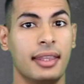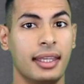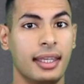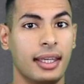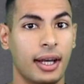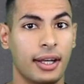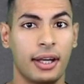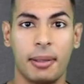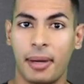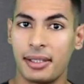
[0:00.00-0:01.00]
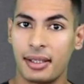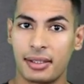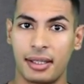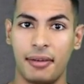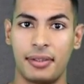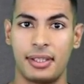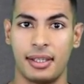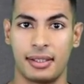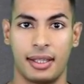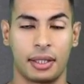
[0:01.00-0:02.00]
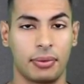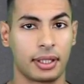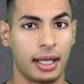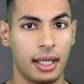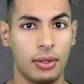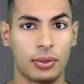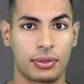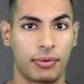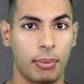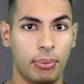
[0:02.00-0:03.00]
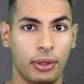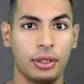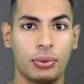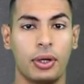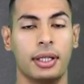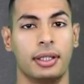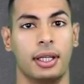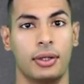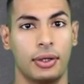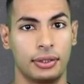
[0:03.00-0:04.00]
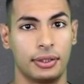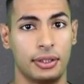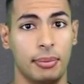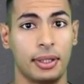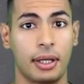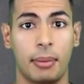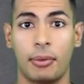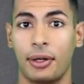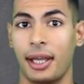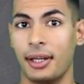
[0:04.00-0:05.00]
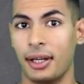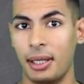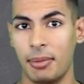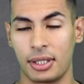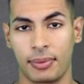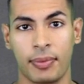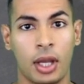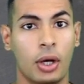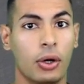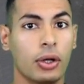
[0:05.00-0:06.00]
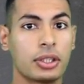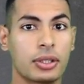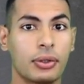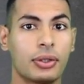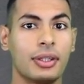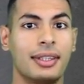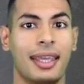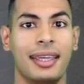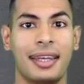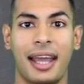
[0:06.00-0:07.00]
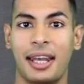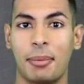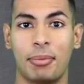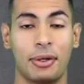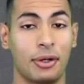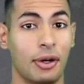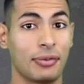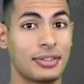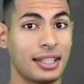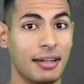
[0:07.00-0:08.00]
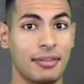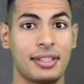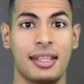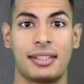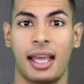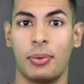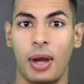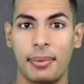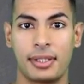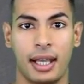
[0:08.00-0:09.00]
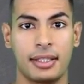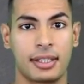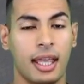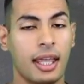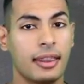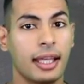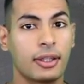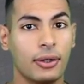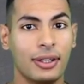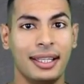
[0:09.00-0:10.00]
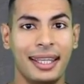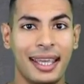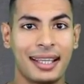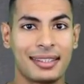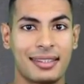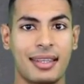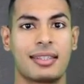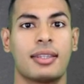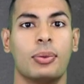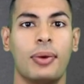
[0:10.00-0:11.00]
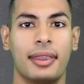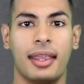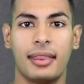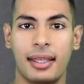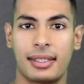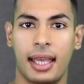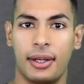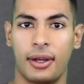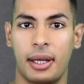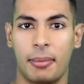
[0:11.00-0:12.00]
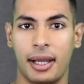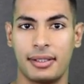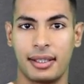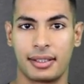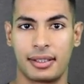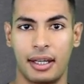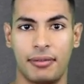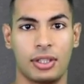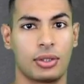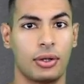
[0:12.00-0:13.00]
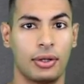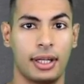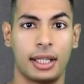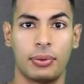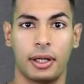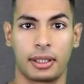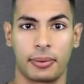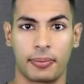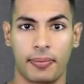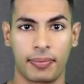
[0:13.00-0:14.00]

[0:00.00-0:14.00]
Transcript: the anonymizing services that we're going to use from point one in order to become more anonymous also contain a number of services and websites that only exist within this anonymizing service or network.